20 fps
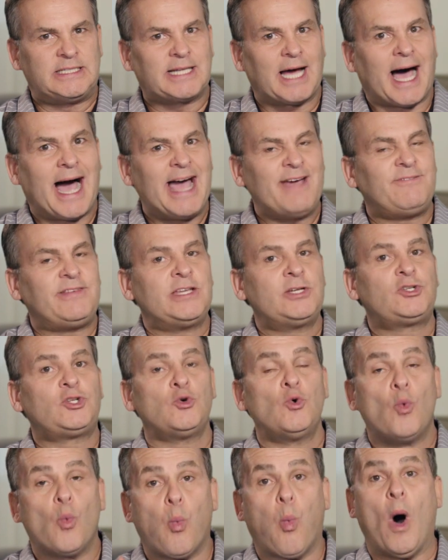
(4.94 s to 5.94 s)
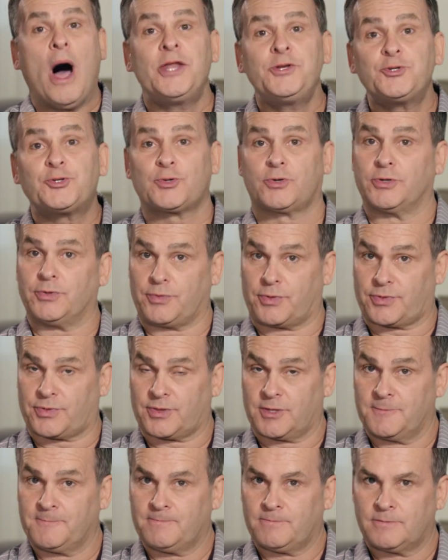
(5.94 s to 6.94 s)
dive into one
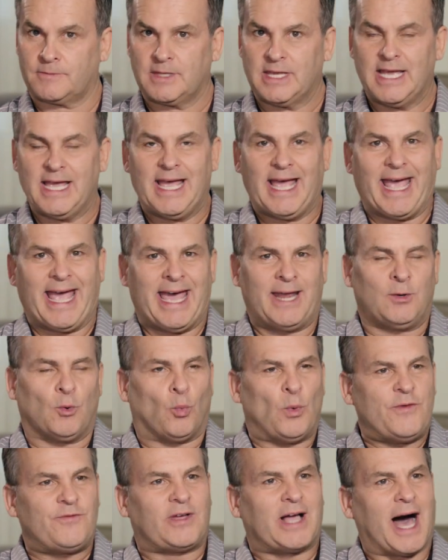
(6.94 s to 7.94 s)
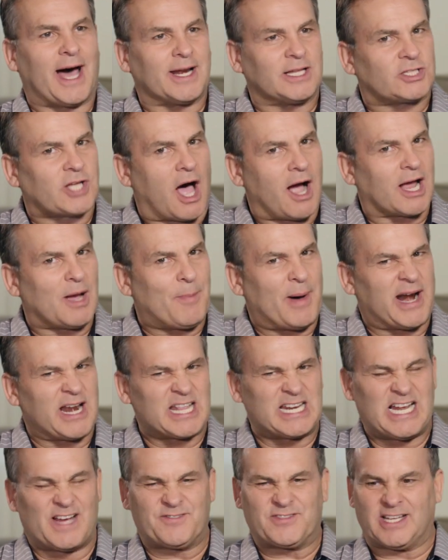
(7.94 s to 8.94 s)
truth. And we've got to talk about
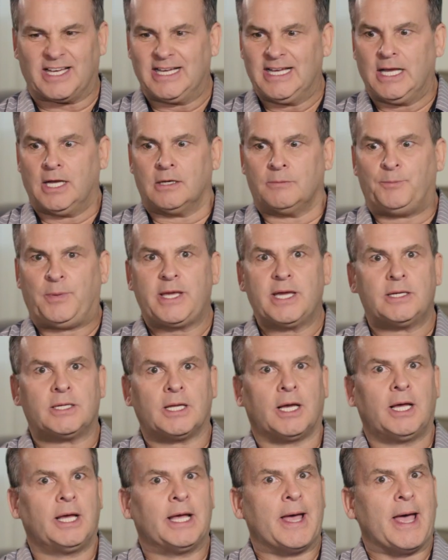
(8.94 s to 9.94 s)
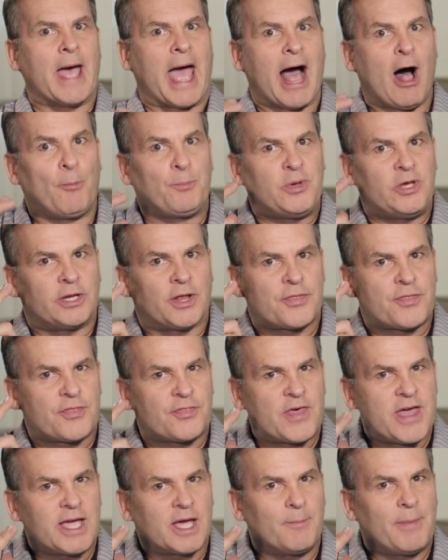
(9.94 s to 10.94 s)
it enough to begin to help you to
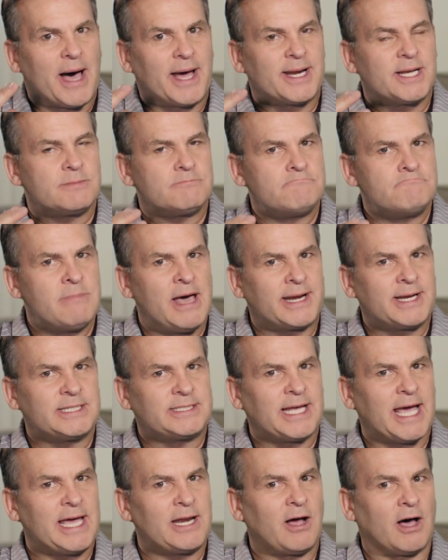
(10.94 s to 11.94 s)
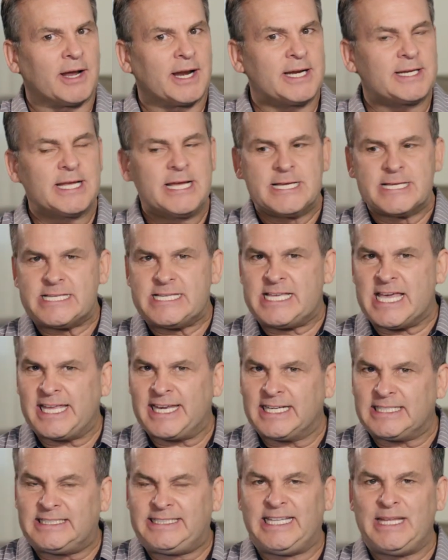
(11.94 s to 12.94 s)
think about it, meditate on it, get
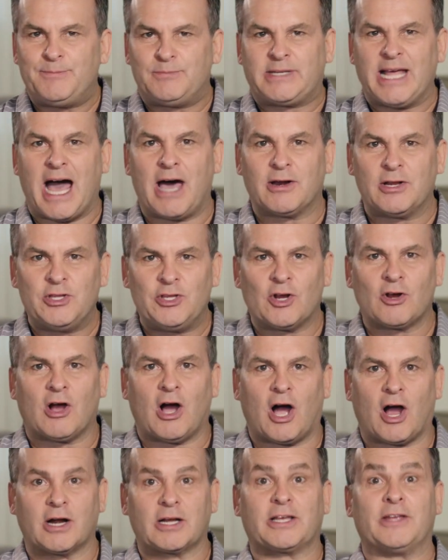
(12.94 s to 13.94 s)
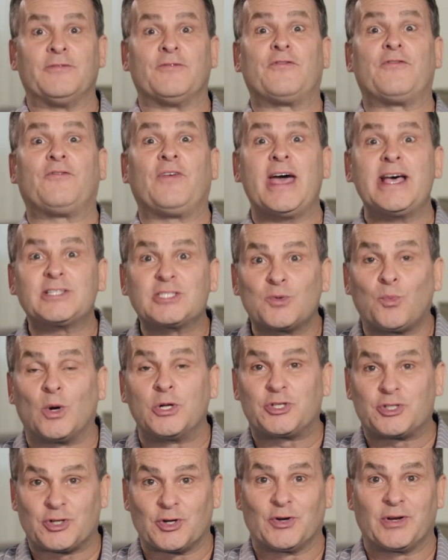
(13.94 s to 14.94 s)
it deep down in your heart. Confess
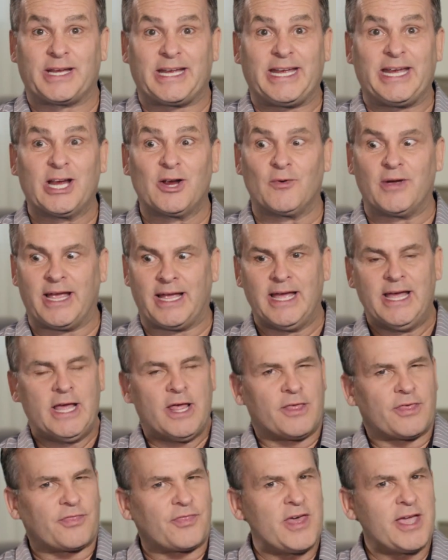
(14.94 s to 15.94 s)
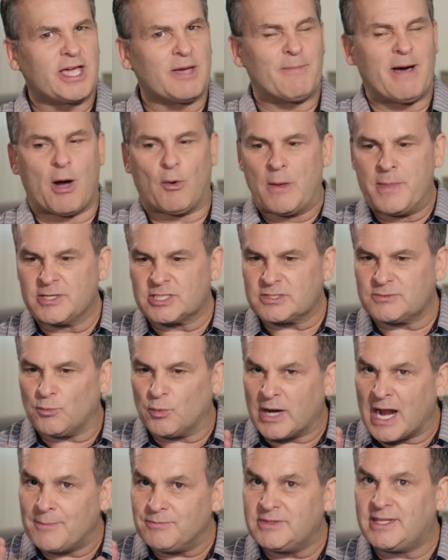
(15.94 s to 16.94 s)
what you're hearing. Think about when
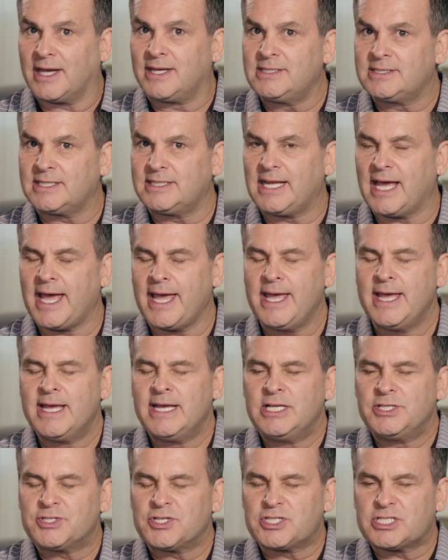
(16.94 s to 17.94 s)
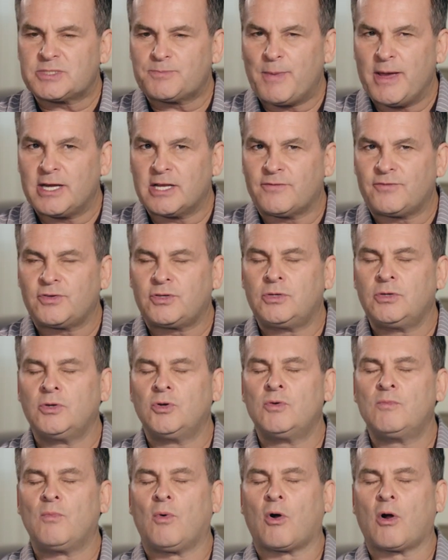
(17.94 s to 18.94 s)
I'm done today, just spend a
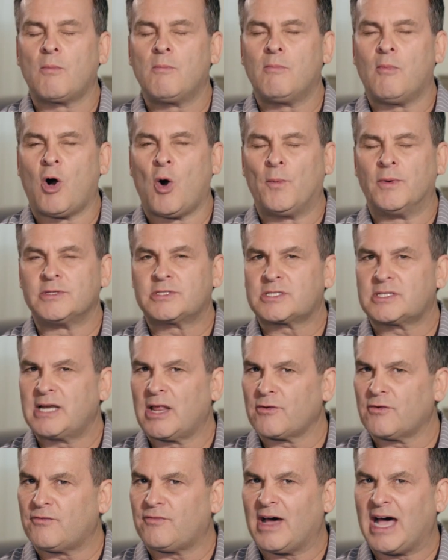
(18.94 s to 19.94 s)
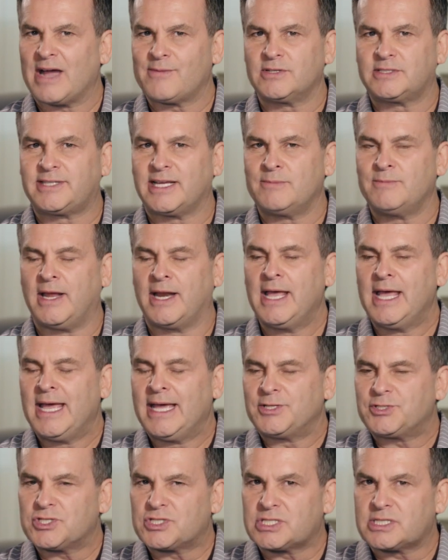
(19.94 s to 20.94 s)
few more moments, another 5 or 10 minutes,
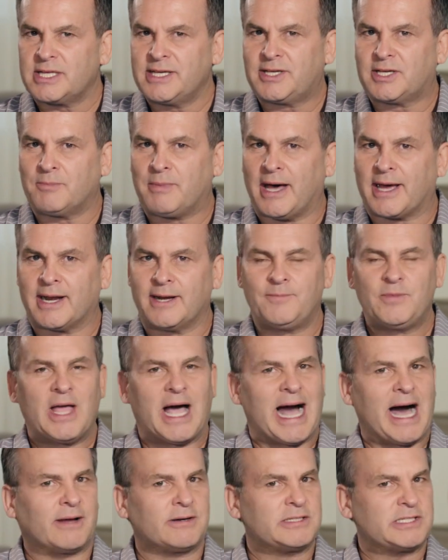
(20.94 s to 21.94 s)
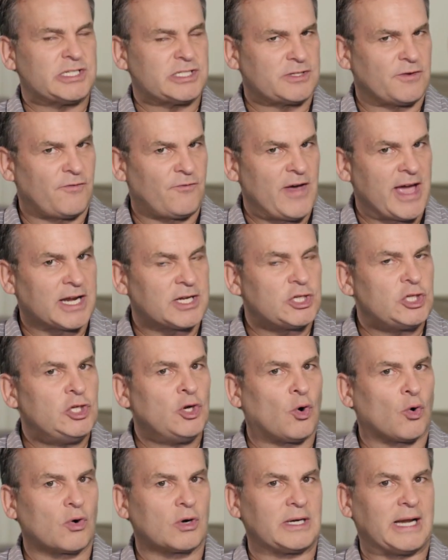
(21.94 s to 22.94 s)
just think about it. How does this affect
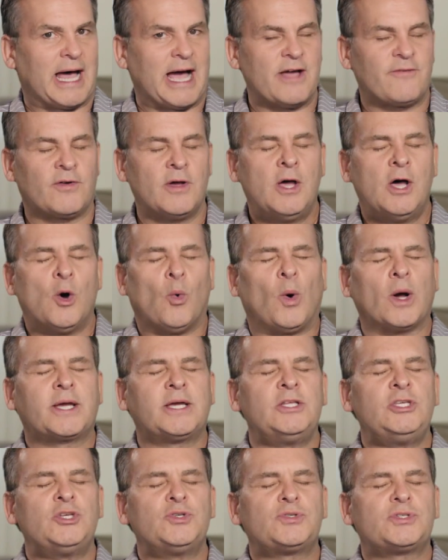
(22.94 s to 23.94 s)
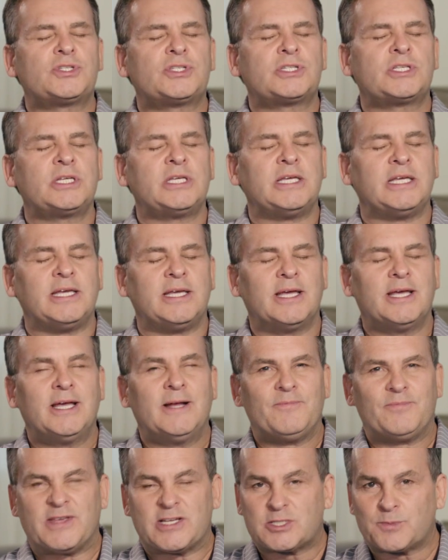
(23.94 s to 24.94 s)
your life? What can you see
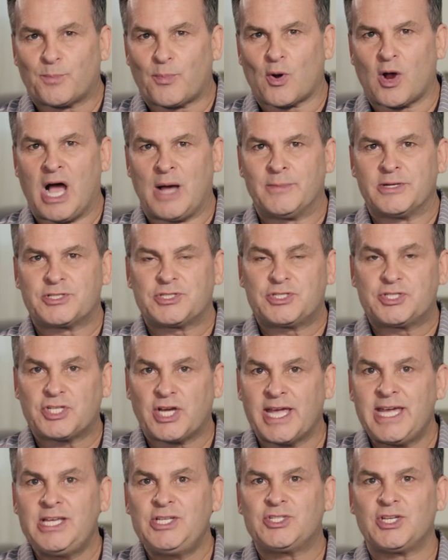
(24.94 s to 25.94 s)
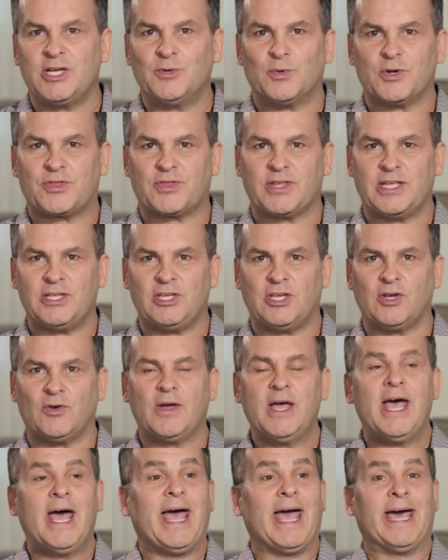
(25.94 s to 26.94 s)
this promise changing within you?
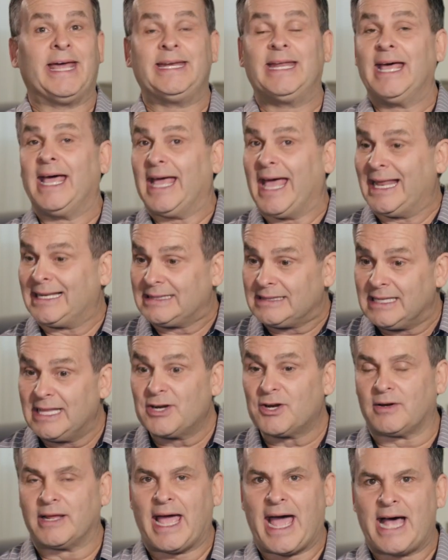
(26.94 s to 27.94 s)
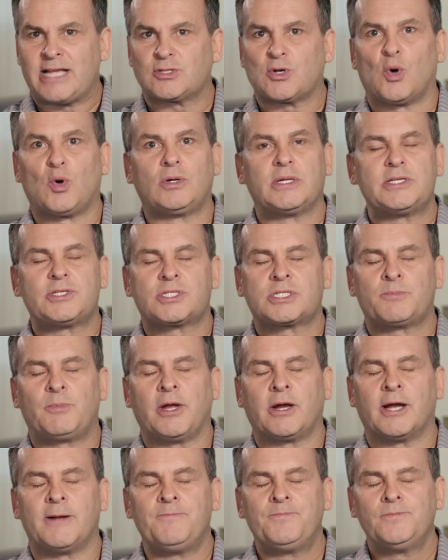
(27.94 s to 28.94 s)
And literally ask Holy
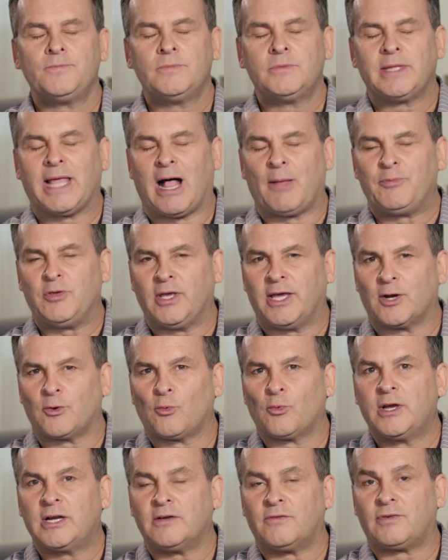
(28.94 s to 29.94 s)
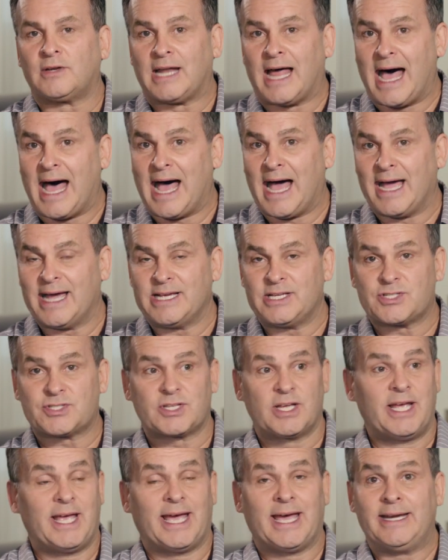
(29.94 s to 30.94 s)
Spirit to help you get rid of
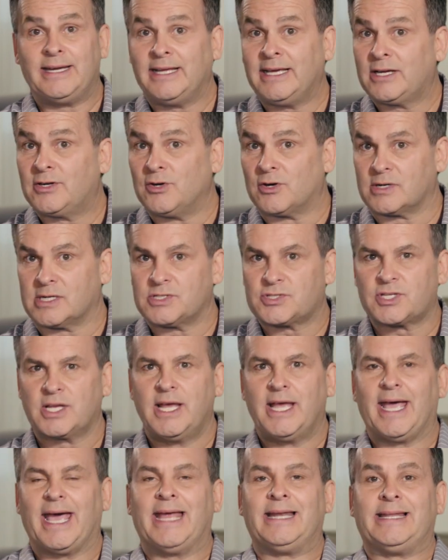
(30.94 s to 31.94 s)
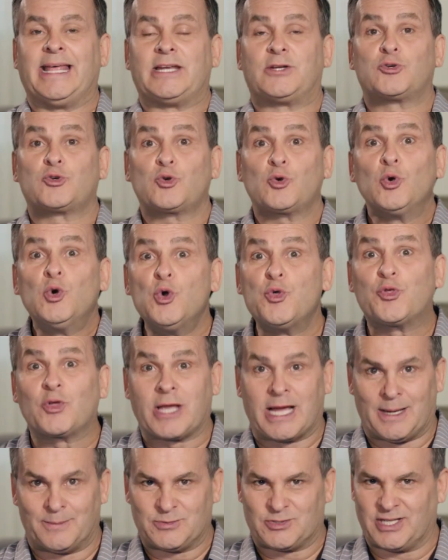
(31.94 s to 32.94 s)
lies and ignorance and let truth
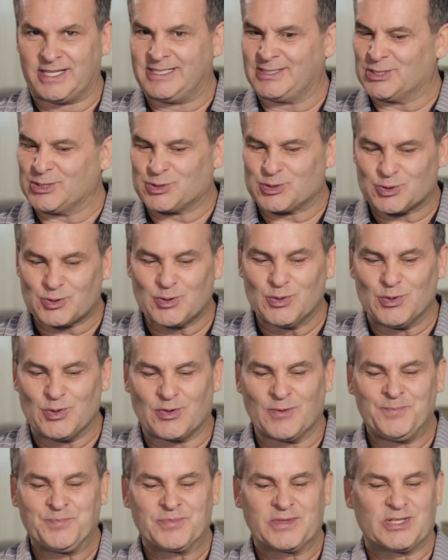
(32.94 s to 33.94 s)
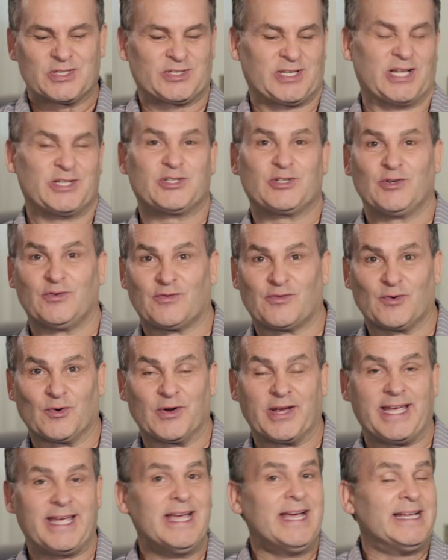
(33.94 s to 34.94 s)
comes in because truth sets you
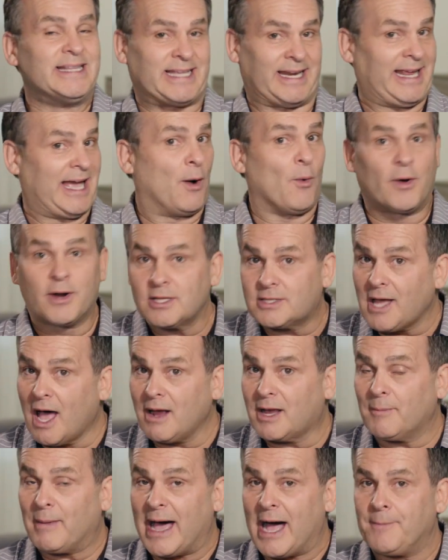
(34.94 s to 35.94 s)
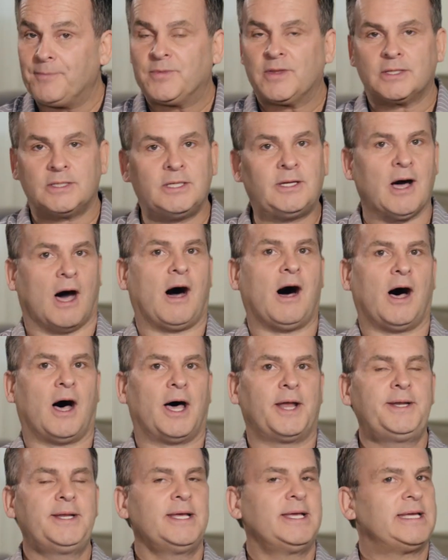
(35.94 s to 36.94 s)
free. Today I want to talk about
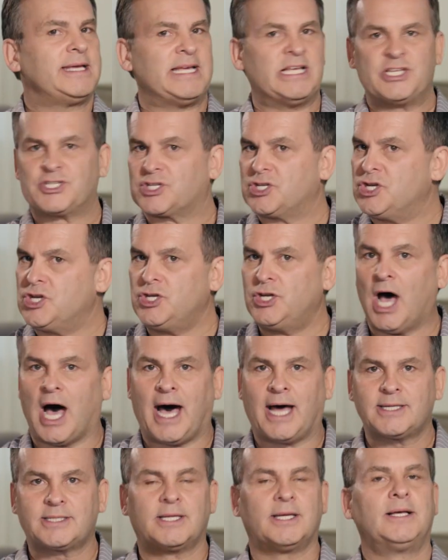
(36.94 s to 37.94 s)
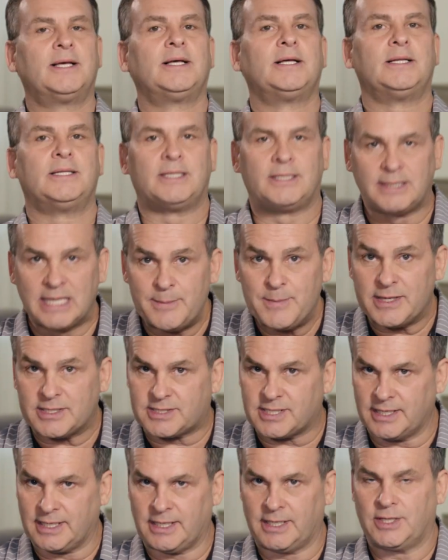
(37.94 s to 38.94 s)
God is not
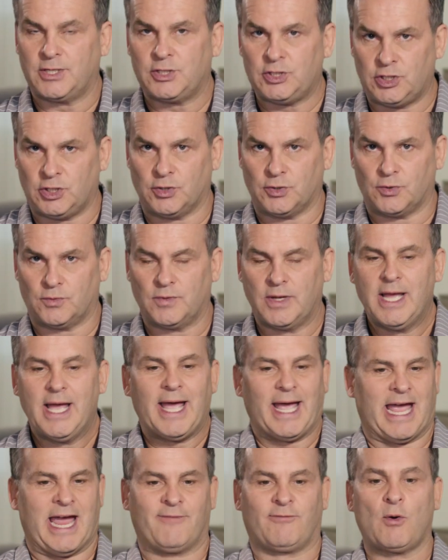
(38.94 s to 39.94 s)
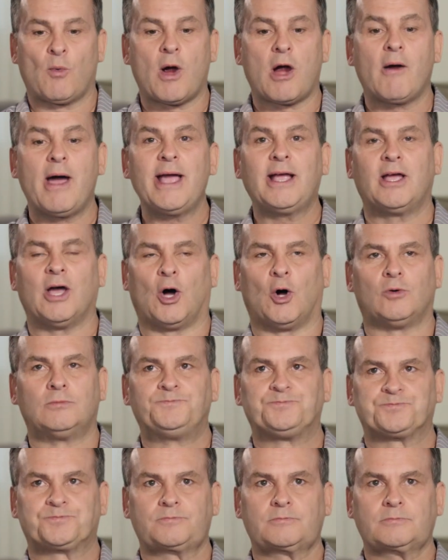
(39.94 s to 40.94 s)
limiting you. Everywhere I go,